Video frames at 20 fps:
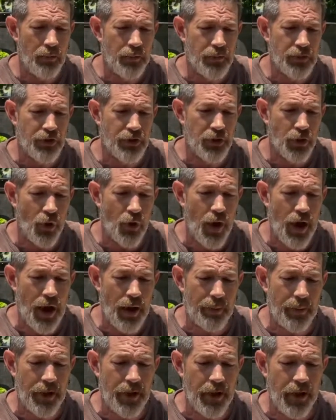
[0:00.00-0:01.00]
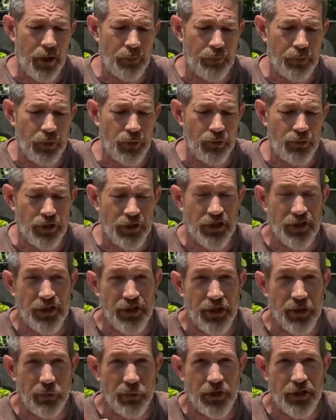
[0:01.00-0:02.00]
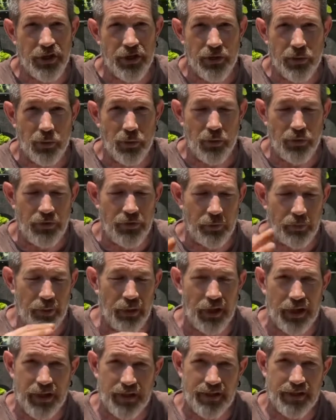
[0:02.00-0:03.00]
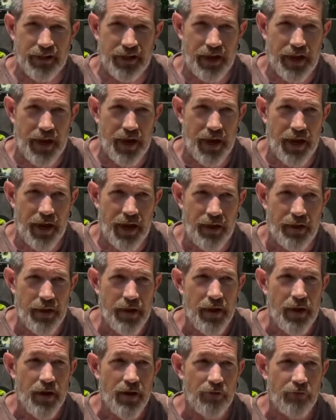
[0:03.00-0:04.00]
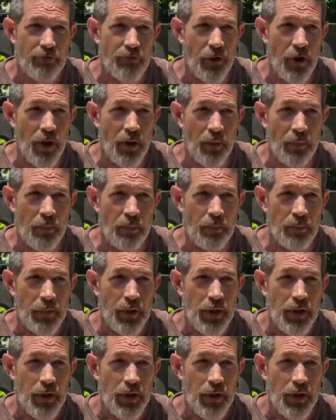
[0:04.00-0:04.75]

So I'm going to help you distinguish the plant today from